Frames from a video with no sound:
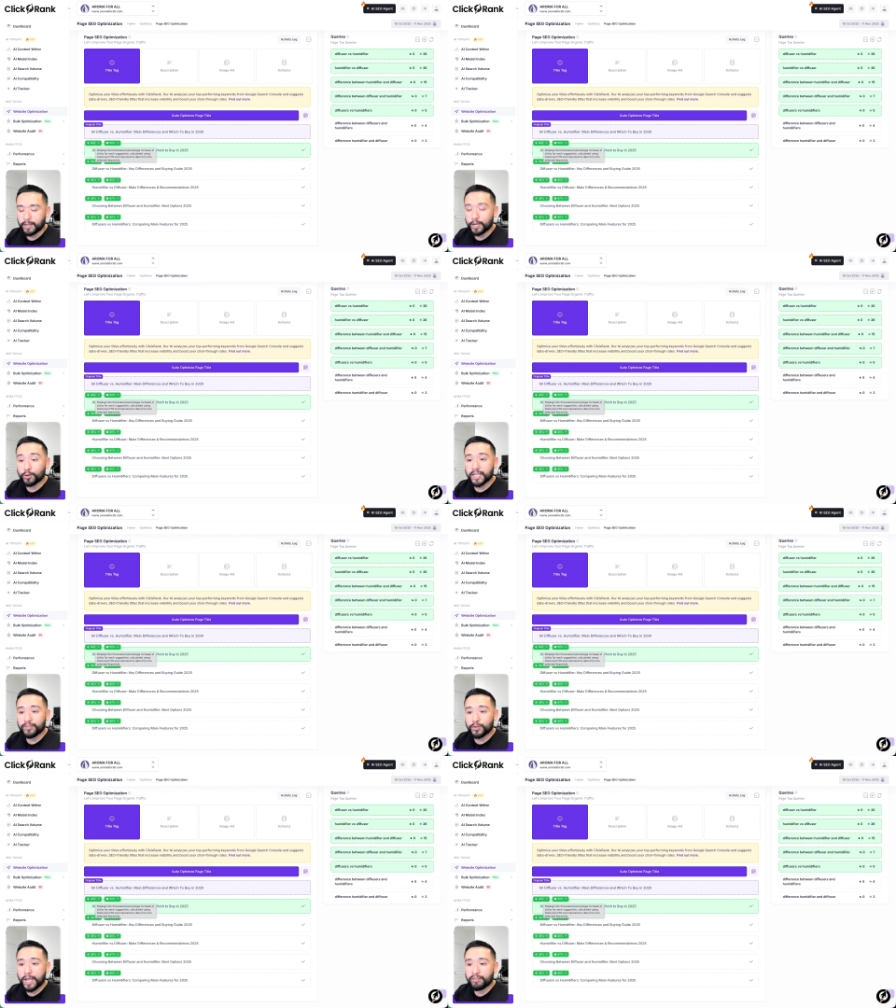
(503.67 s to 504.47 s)
It'll give
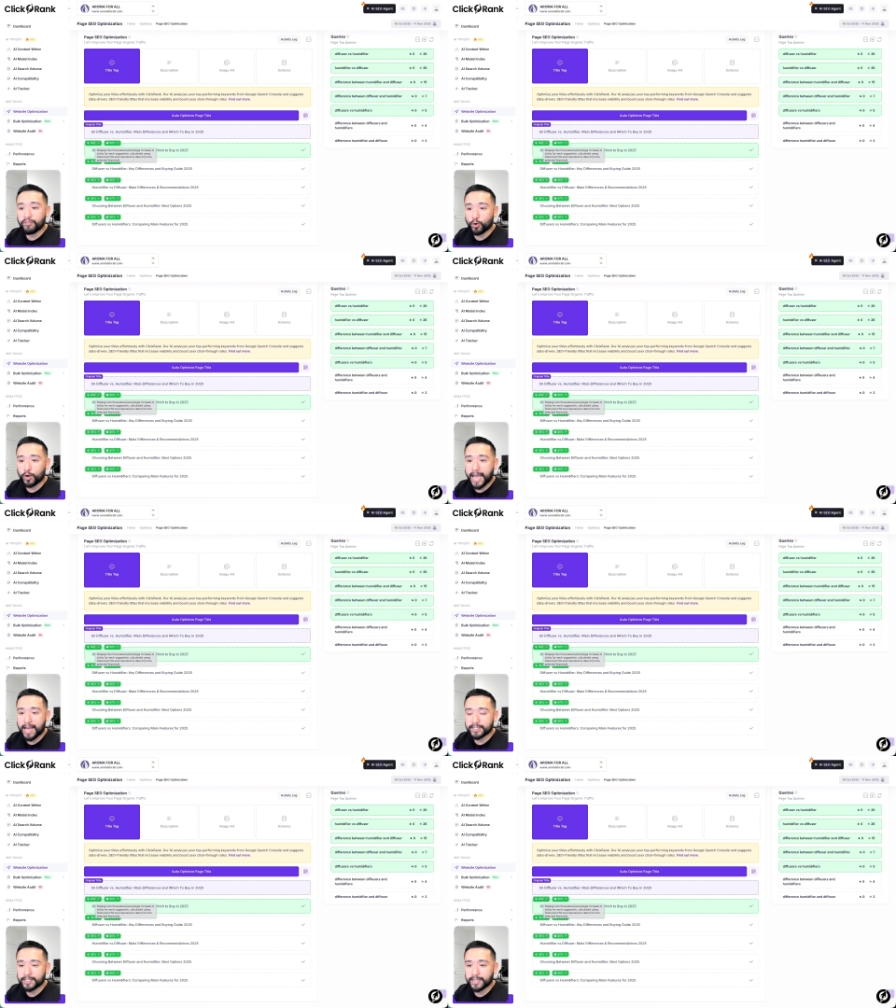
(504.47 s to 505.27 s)
you a
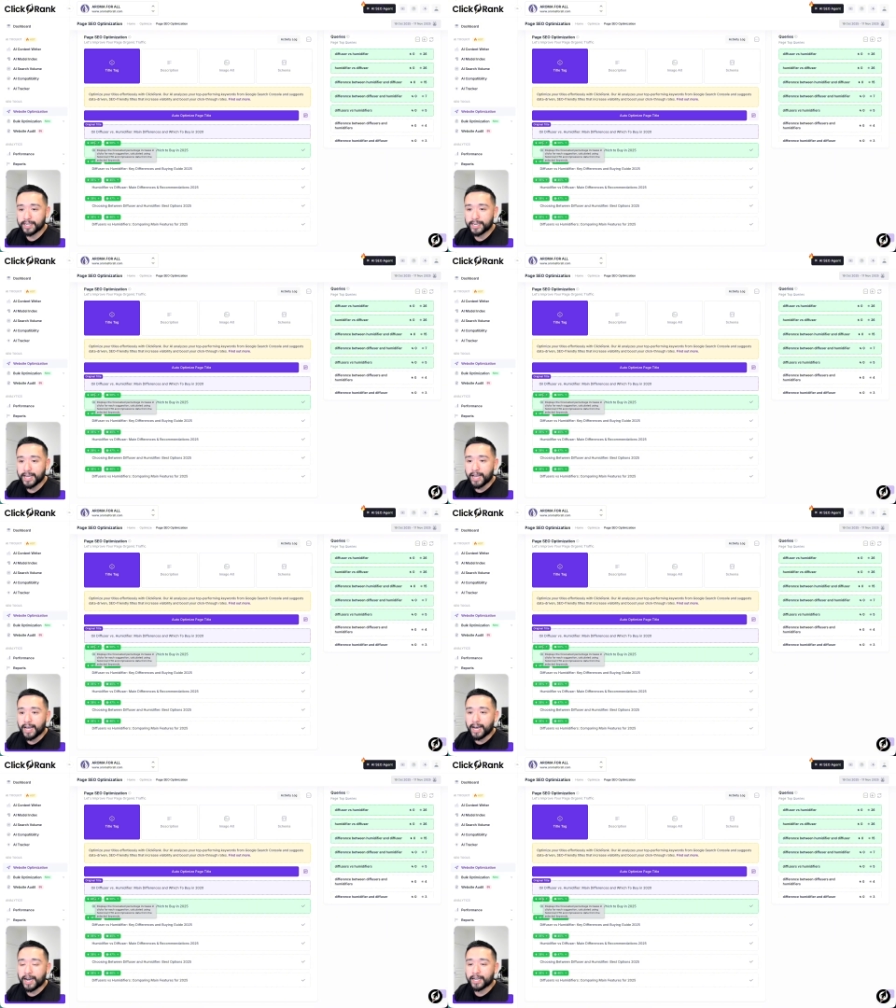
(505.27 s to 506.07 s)
forecasted uh,